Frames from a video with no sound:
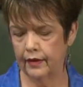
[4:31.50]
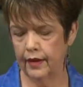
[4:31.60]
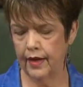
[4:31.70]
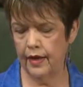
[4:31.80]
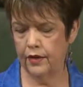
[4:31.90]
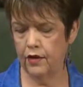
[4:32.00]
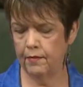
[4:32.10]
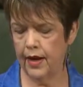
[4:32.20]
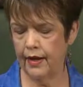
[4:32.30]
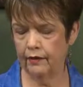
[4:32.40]
And you
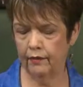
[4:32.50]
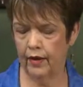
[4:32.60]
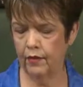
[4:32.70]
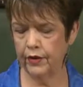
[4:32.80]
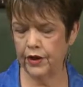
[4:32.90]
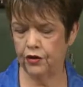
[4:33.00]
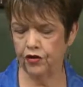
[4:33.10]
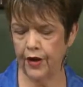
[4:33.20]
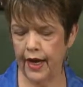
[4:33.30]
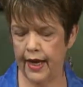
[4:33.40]
might not want to use
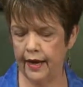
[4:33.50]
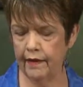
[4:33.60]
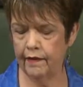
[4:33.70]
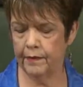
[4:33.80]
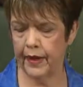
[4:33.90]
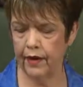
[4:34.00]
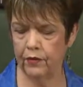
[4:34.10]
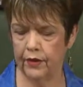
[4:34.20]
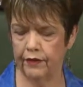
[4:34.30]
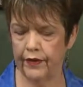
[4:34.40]
your hands, but I
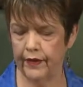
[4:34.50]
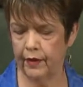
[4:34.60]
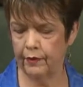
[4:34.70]
really feel that